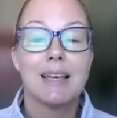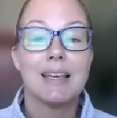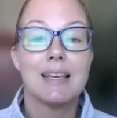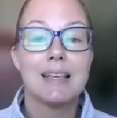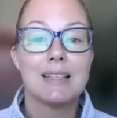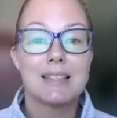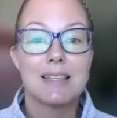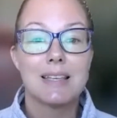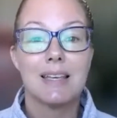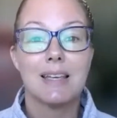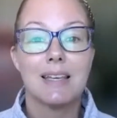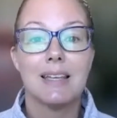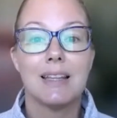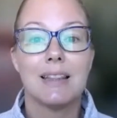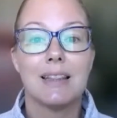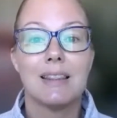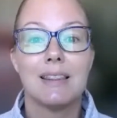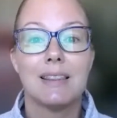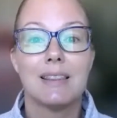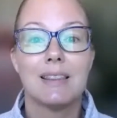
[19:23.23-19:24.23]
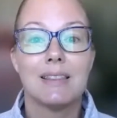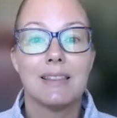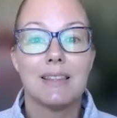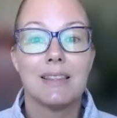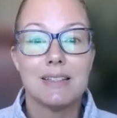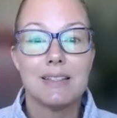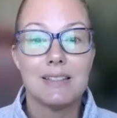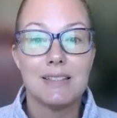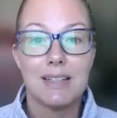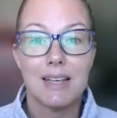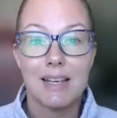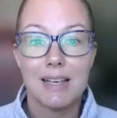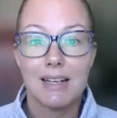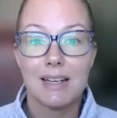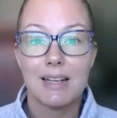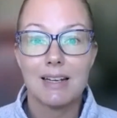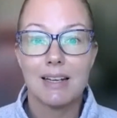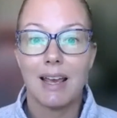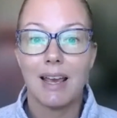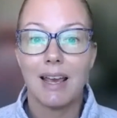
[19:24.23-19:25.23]
is in the
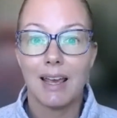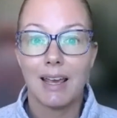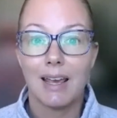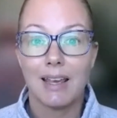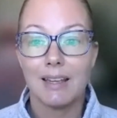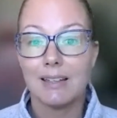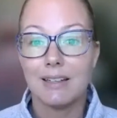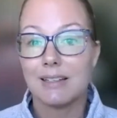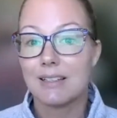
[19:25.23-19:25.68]
day-to-day